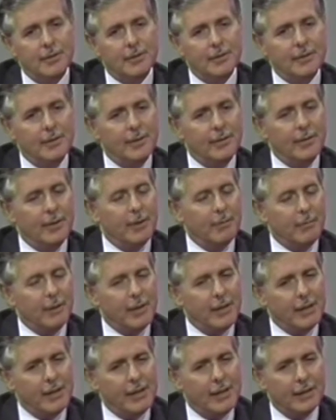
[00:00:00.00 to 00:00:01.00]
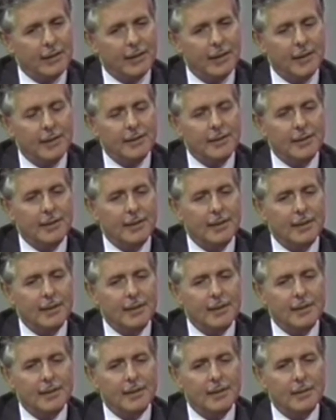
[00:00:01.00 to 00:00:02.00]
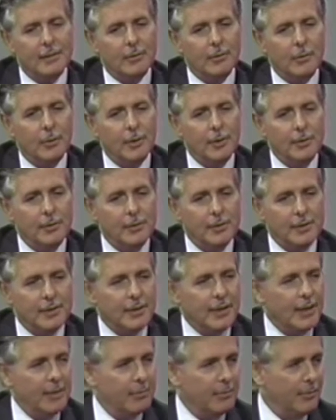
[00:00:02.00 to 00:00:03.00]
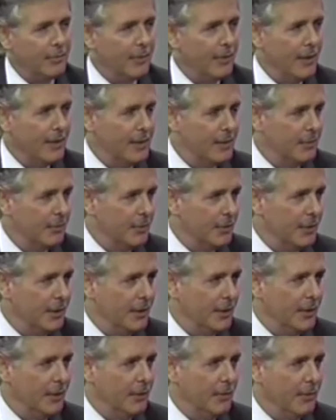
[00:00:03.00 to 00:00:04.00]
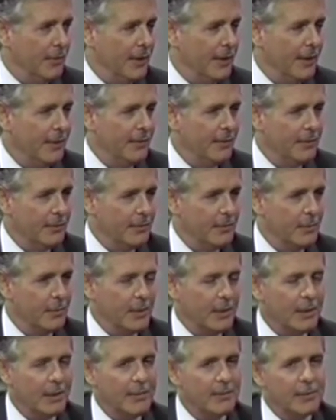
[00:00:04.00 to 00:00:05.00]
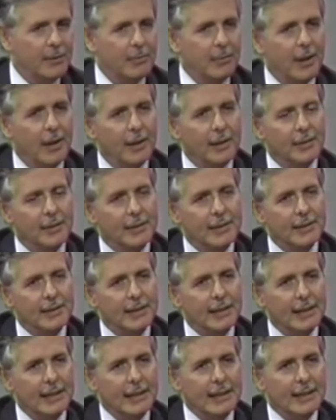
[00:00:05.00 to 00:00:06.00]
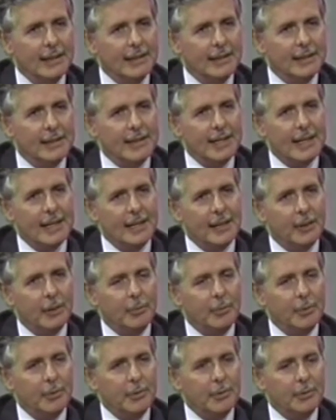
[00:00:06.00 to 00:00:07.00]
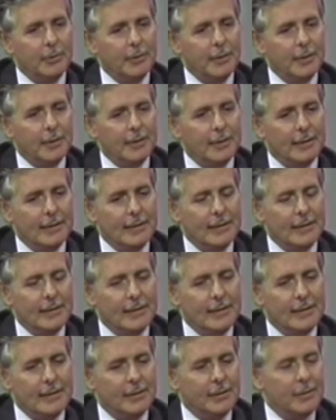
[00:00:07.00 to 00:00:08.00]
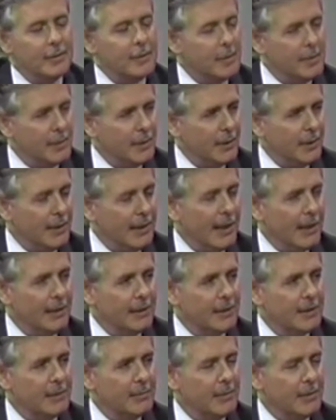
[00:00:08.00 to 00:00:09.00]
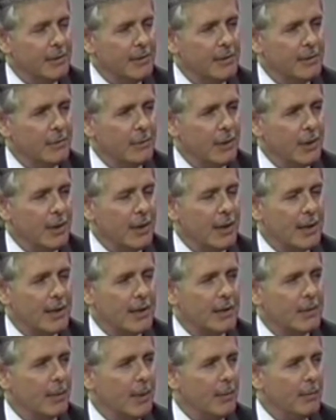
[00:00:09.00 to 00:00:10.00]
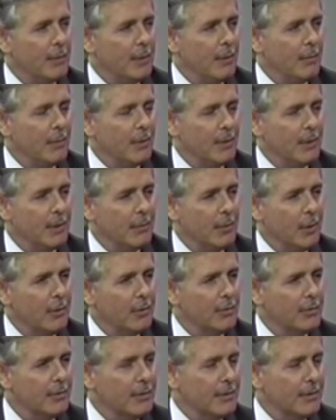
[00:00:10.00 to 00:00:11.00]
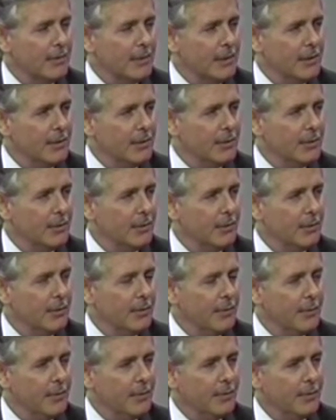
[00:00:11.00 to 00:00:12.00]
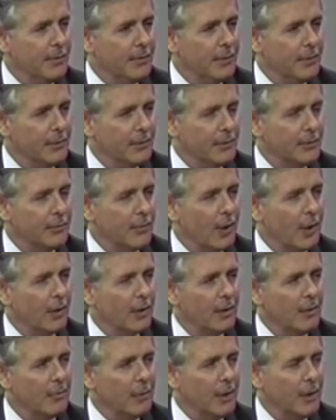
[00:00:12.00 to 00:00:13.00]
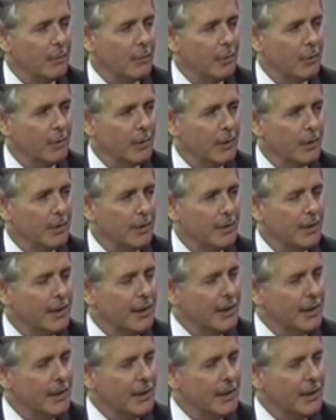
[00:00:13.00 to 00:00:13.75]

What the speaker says: it, in fact, being an agnostic, that is one who does not profess a particular faith when it comes to politics. Does that help you in terms of your analysis? Because we could get swept up in the emotions of an issue if you feel strongly about it one way or another.